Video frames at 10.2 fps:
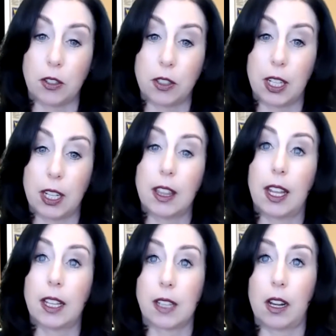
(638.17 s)
They're seeing
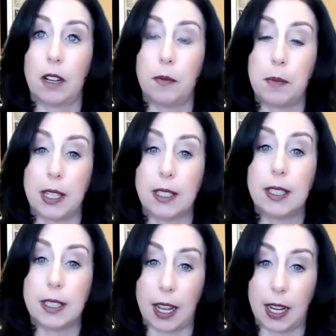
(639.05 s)
things kind of be
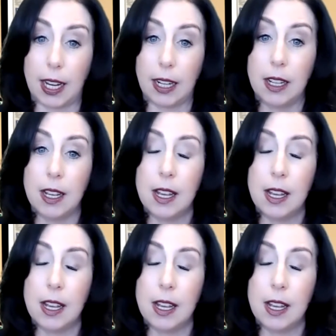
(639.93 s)
steady.